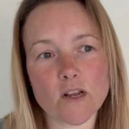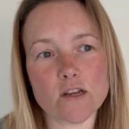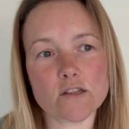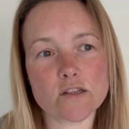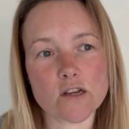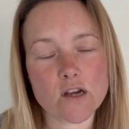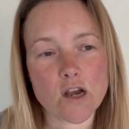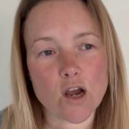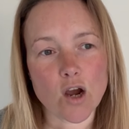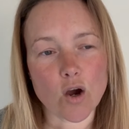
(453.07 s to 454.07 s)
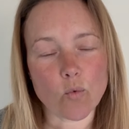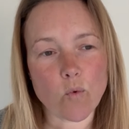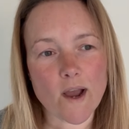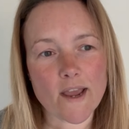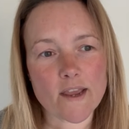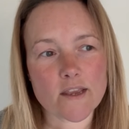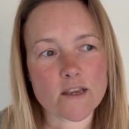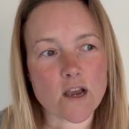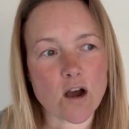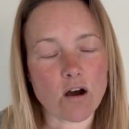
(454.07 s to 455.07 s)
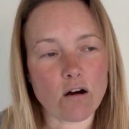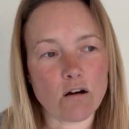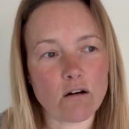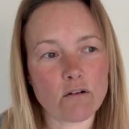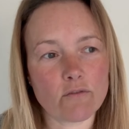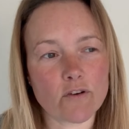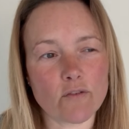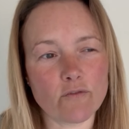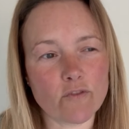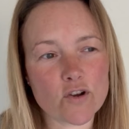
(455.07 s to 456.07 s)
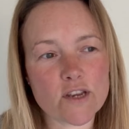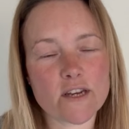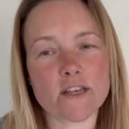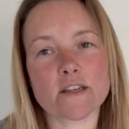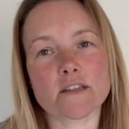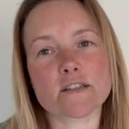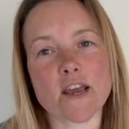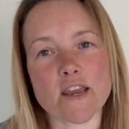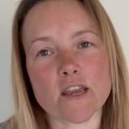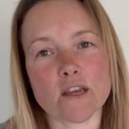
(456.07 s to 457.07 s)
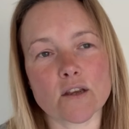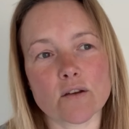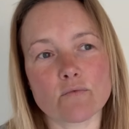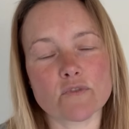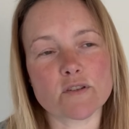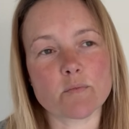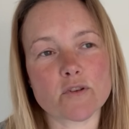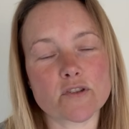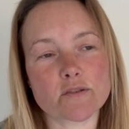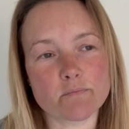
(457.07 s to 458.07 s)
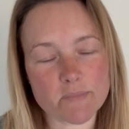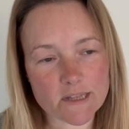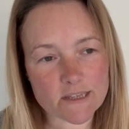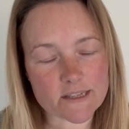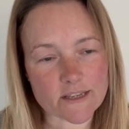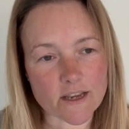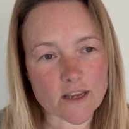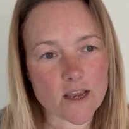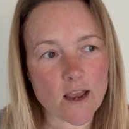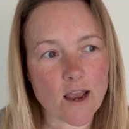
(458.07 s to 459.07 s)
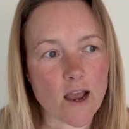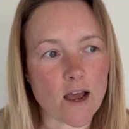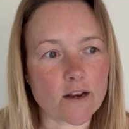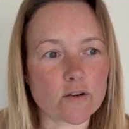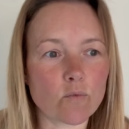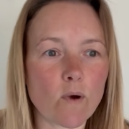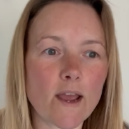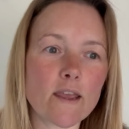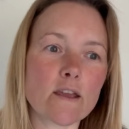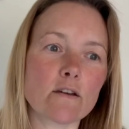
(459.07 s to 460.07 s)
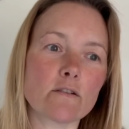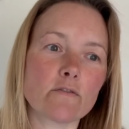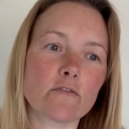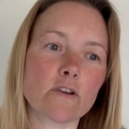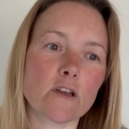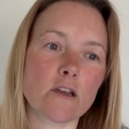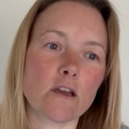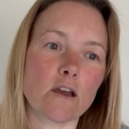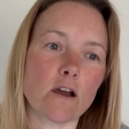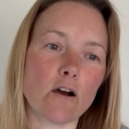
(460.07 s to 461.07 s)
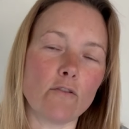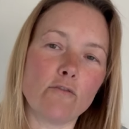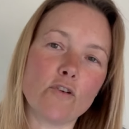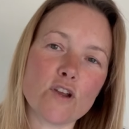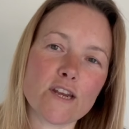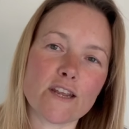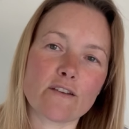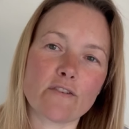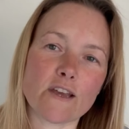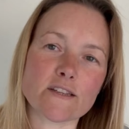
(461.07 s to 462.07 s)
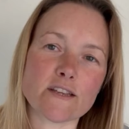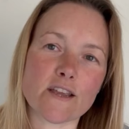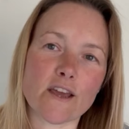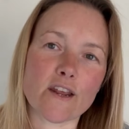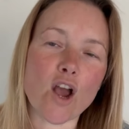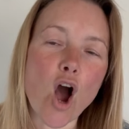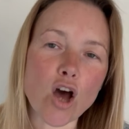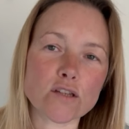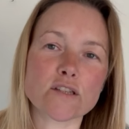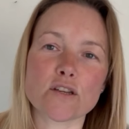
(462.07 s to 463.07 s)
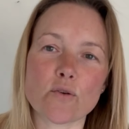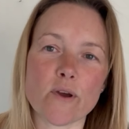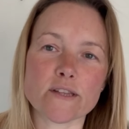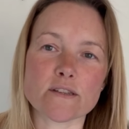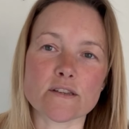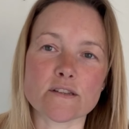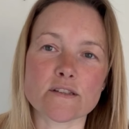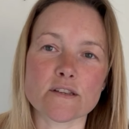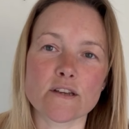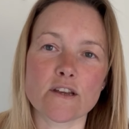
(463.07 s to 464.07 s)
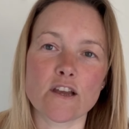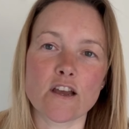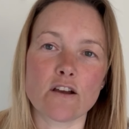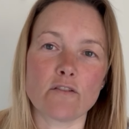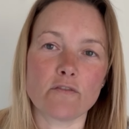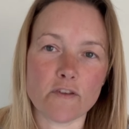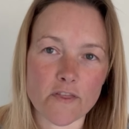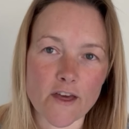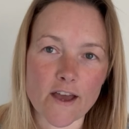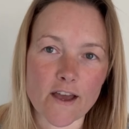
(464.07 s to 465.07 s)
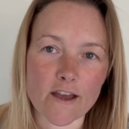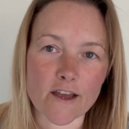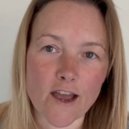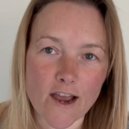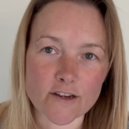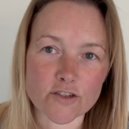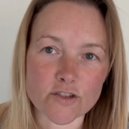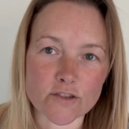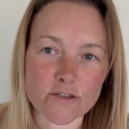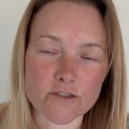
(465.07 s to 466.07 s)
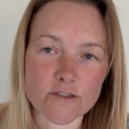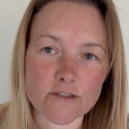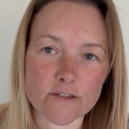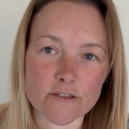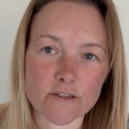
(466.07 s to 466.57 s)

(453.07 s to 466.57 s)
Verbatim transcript: as a way of avoiding taking responsibility and a way of avoiding facing any consequences for their actions.